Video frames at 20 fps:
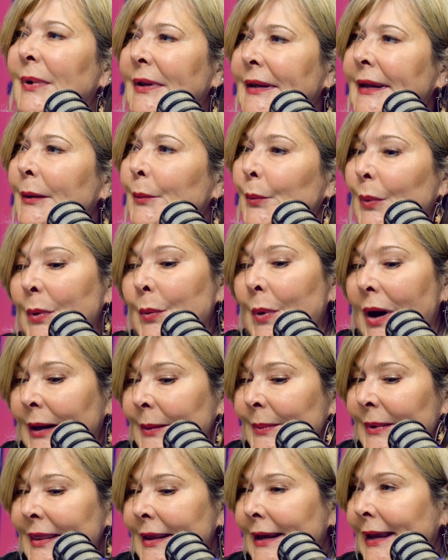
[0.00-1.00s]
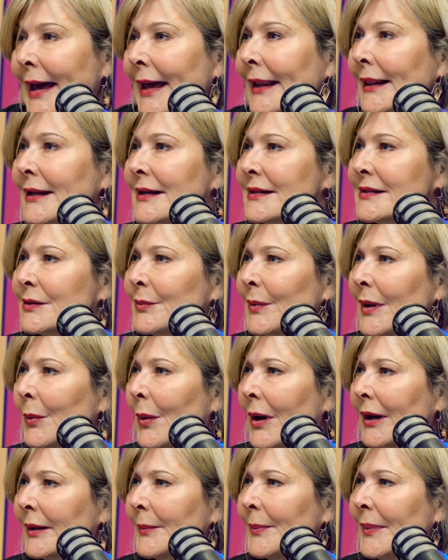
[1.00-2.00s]
But we want to be the catalyst. We
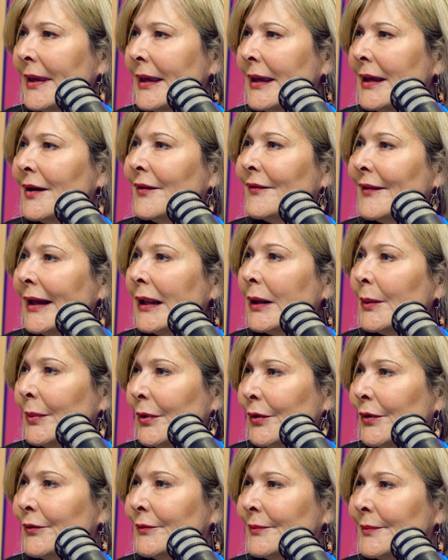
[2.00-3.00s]
want to be available.